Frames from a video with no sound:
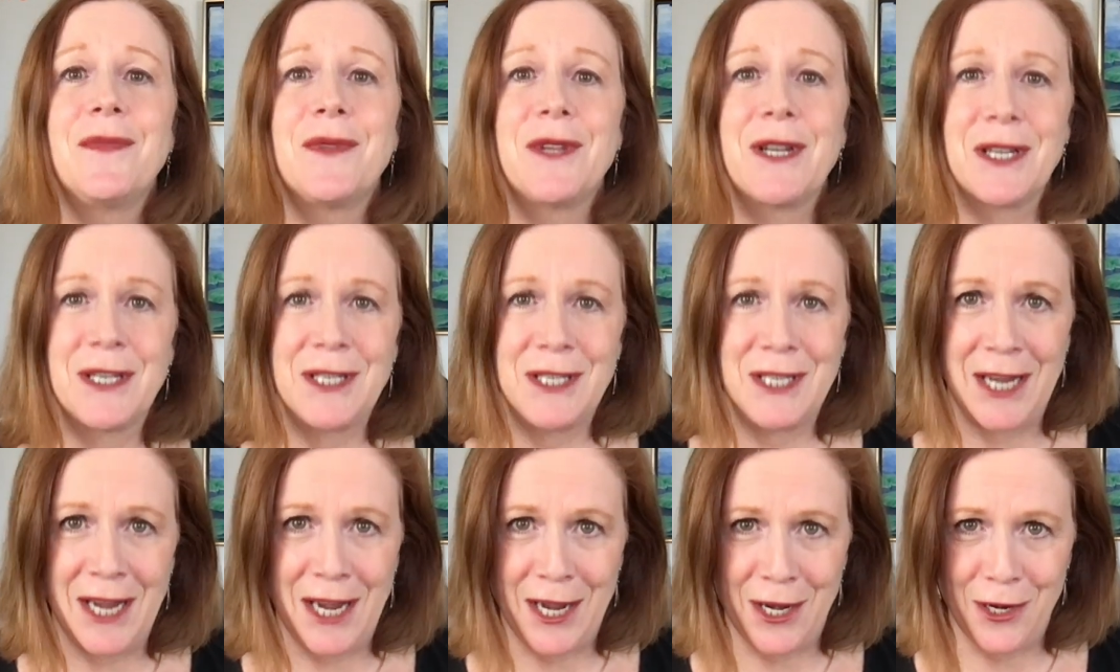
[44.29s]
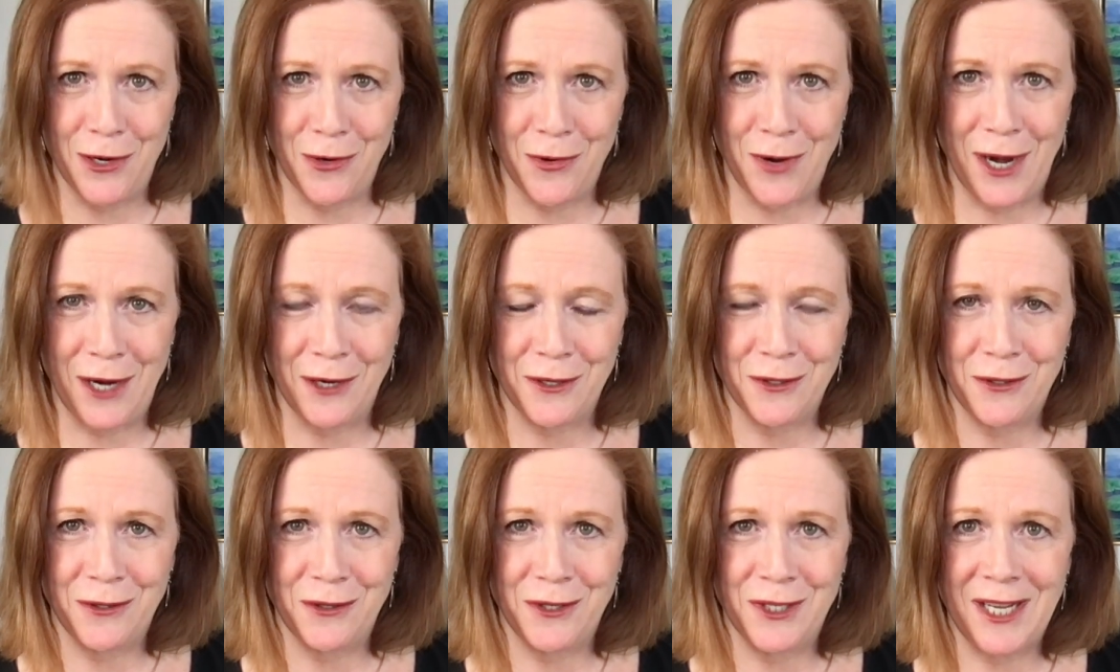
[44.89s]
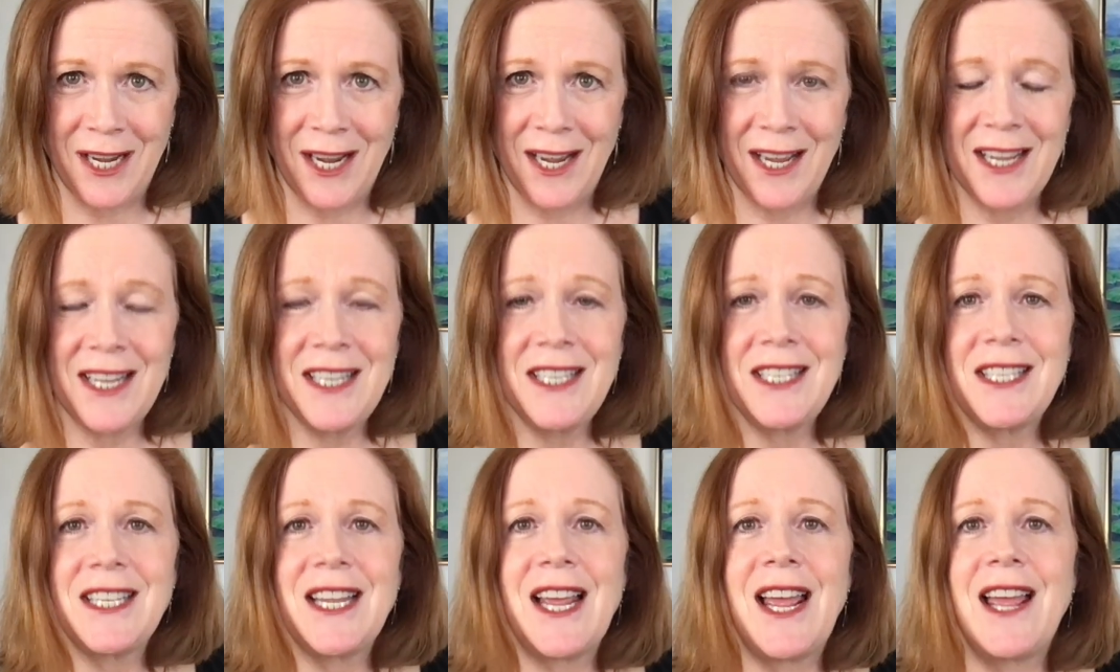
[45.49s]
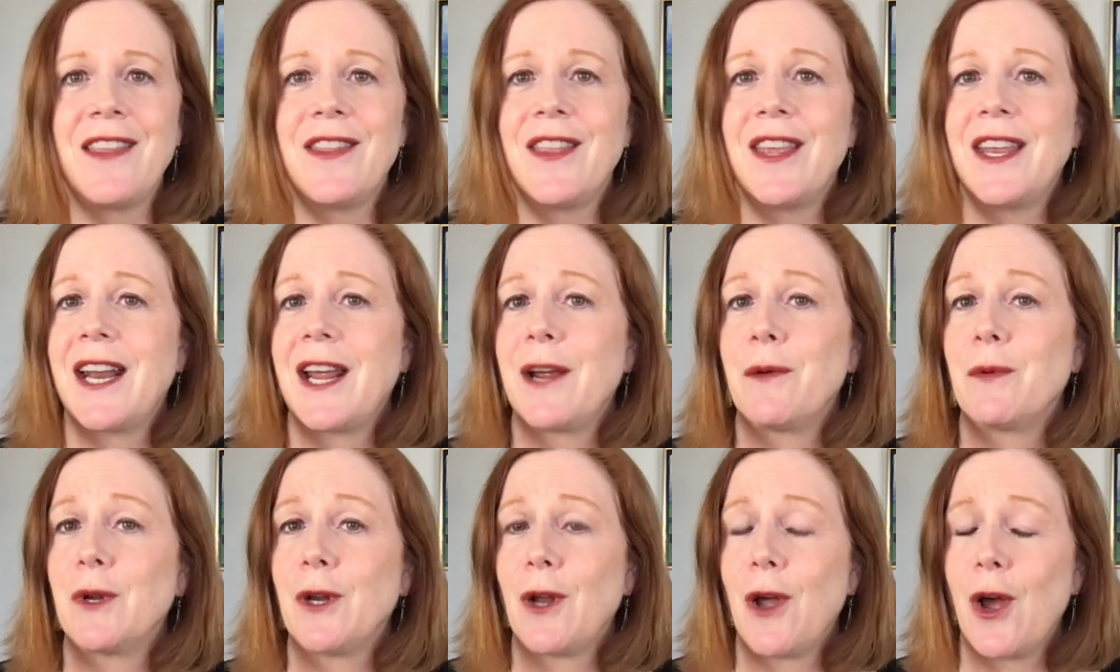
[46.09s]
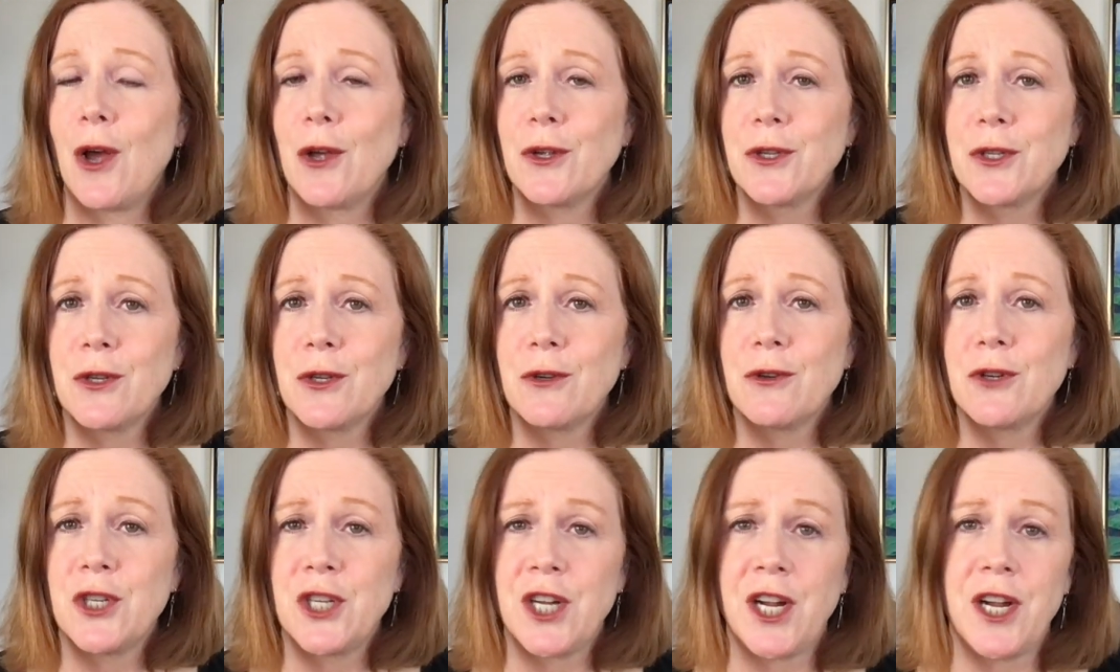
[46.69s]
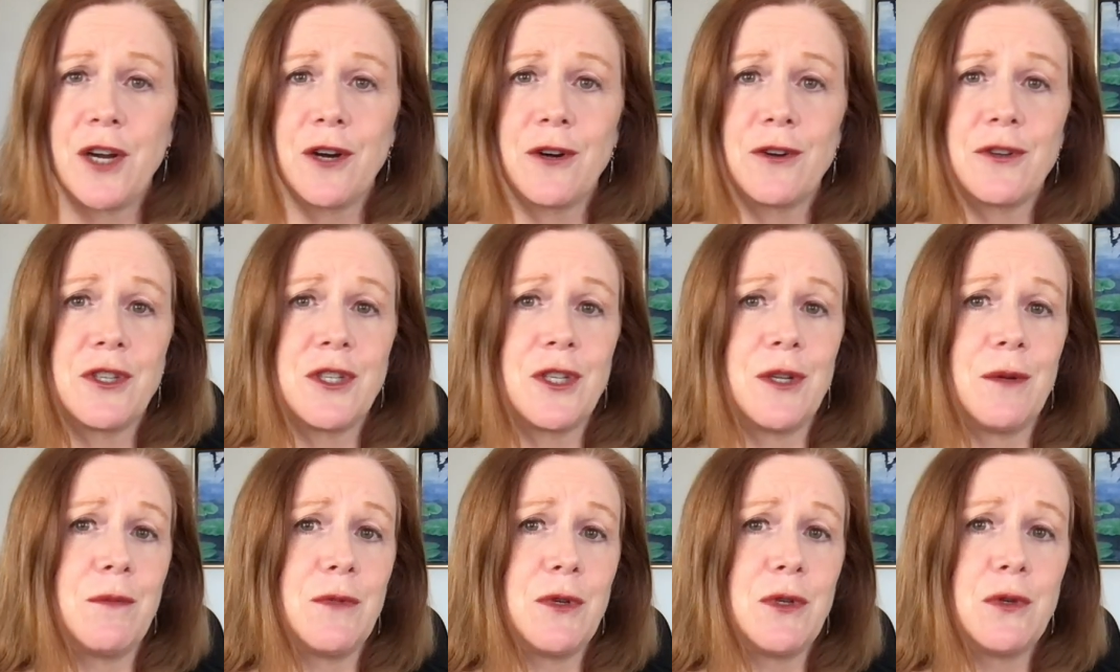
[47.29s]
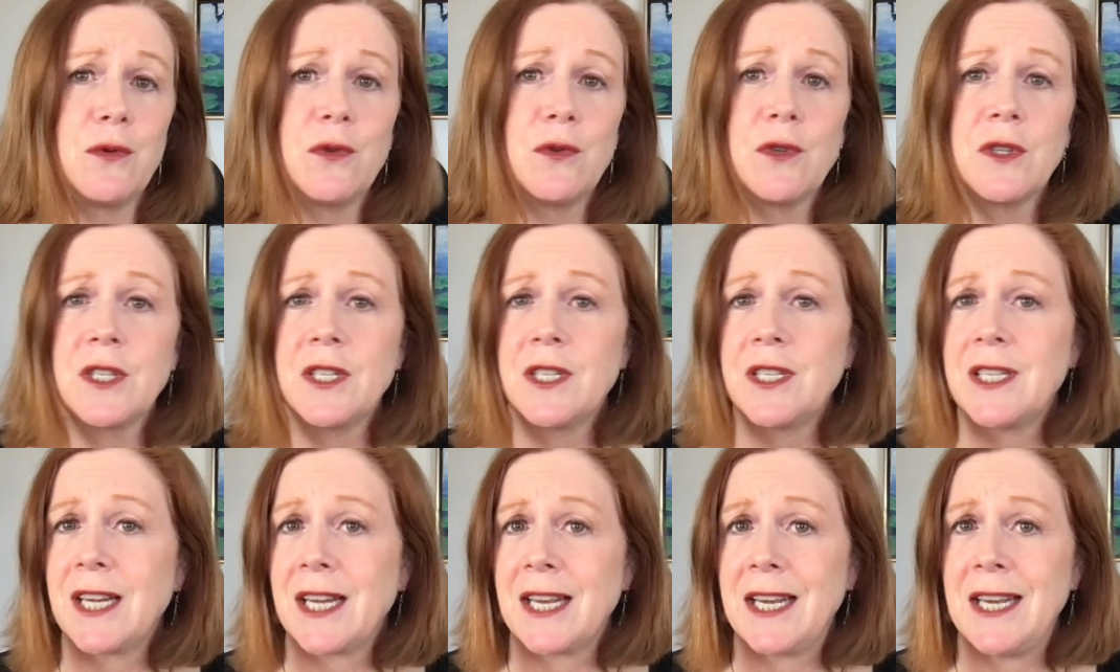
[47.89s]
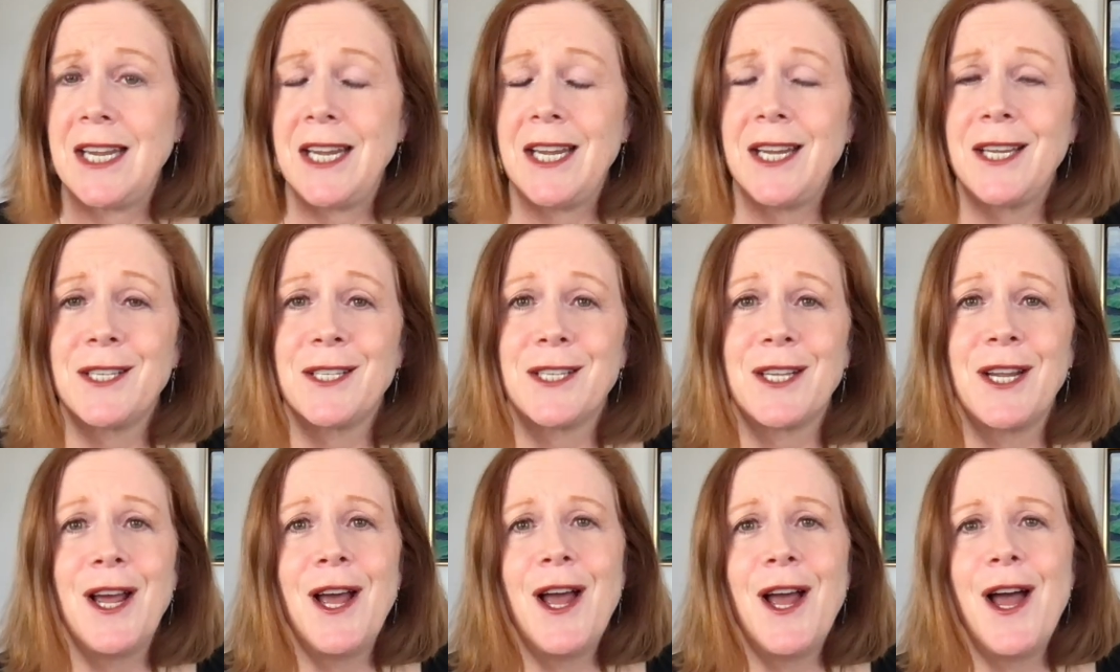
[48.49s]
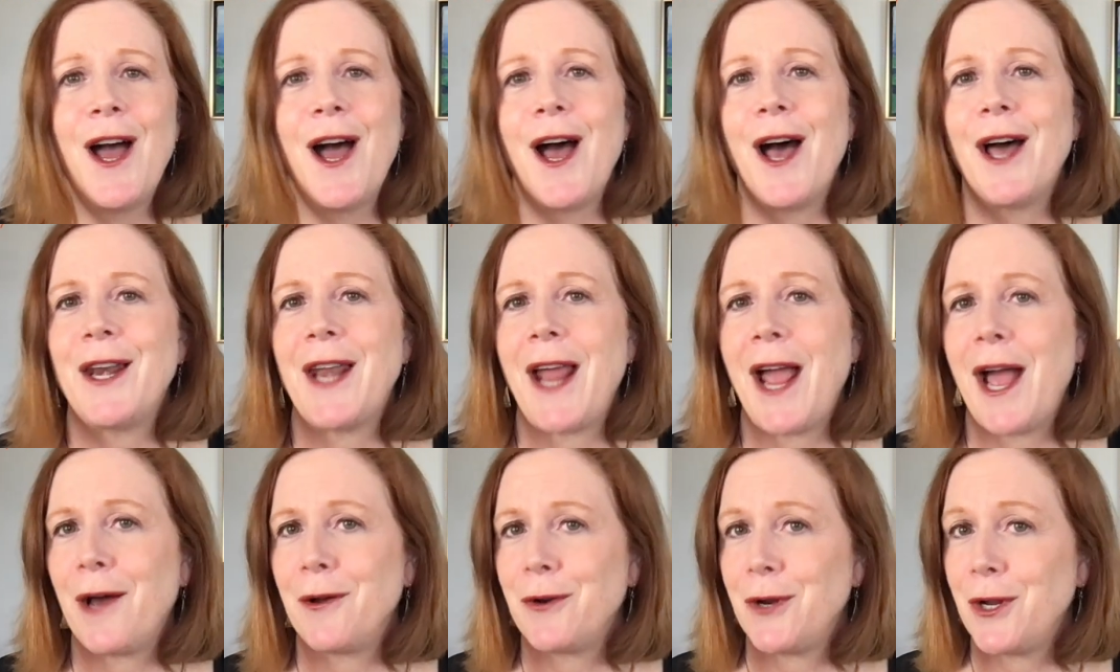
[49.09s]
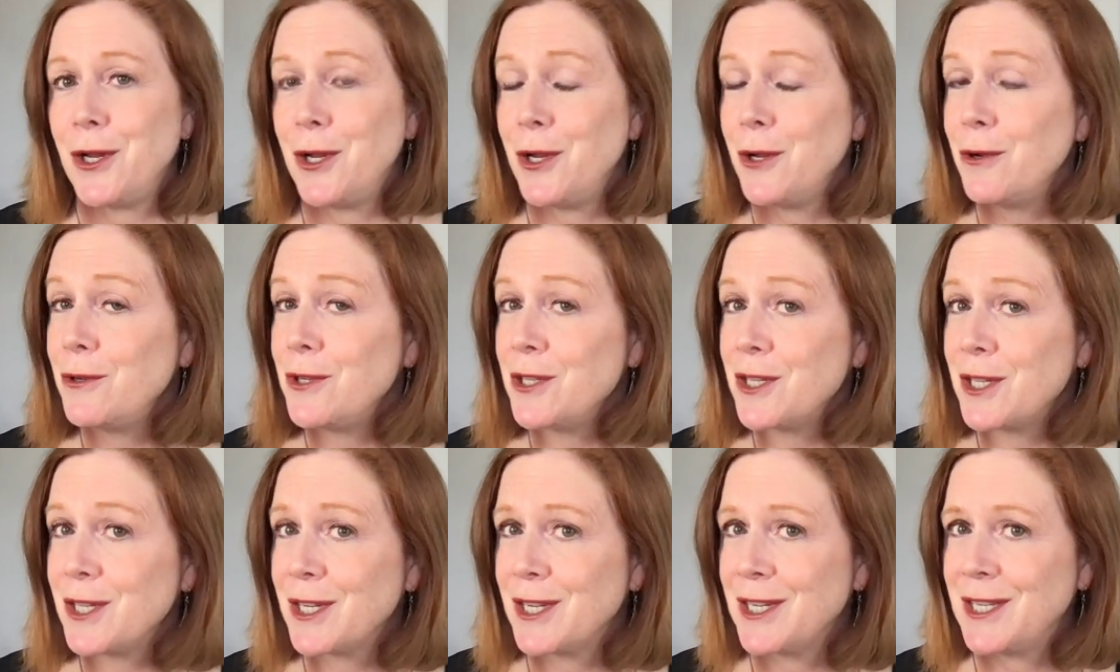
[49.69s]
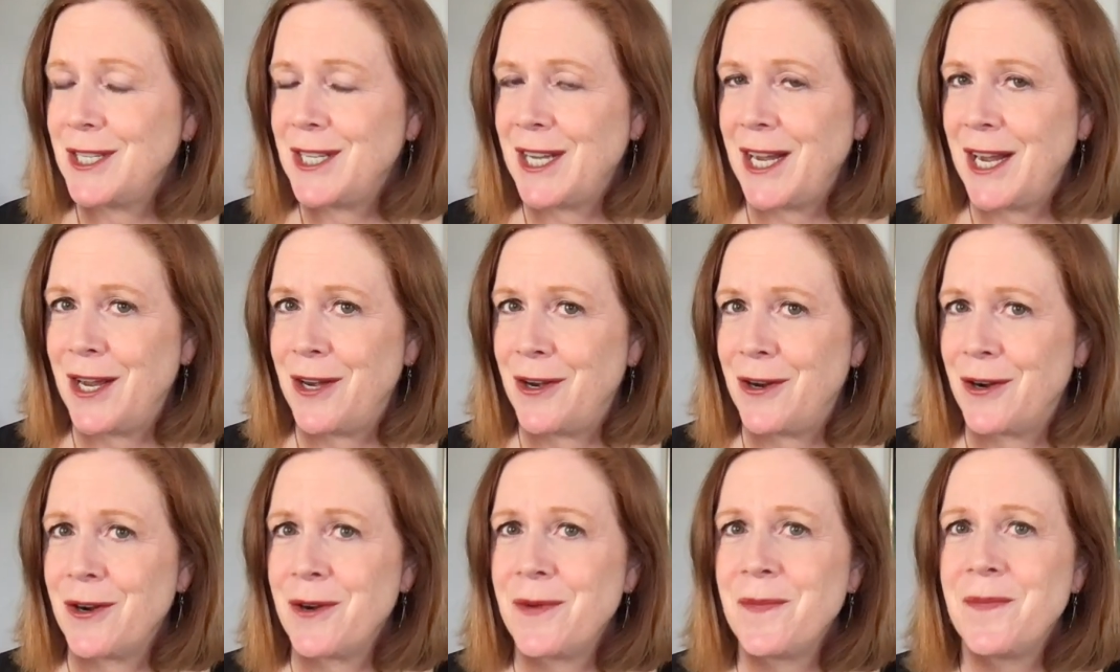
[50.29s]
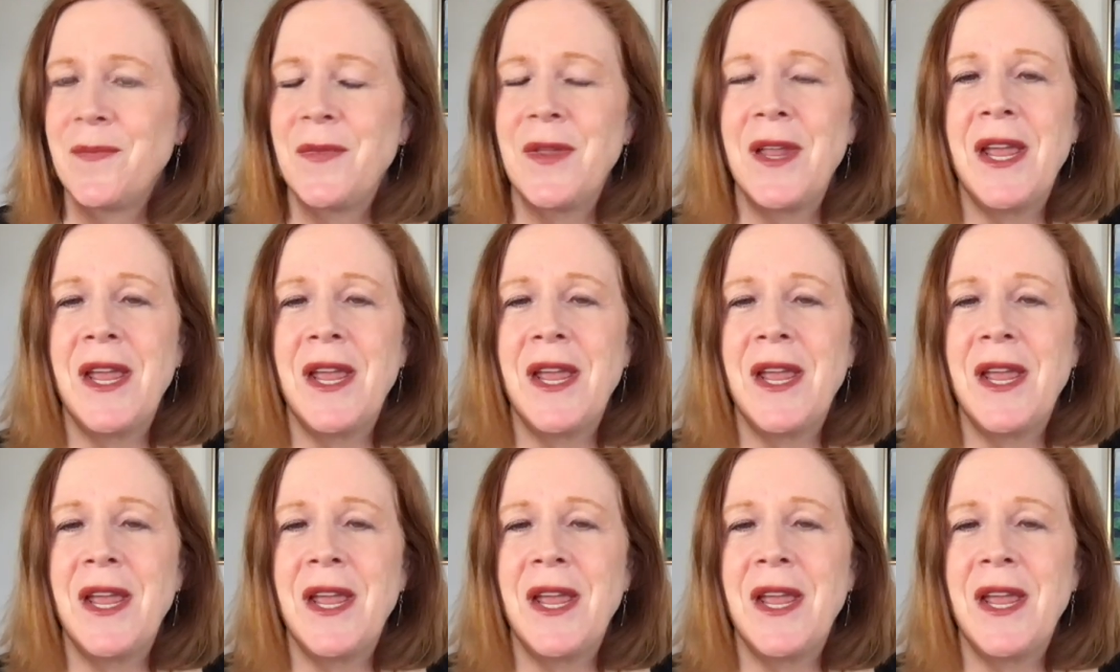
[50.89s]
container exercise, and then I will also share some tools and techniques on how to use the container.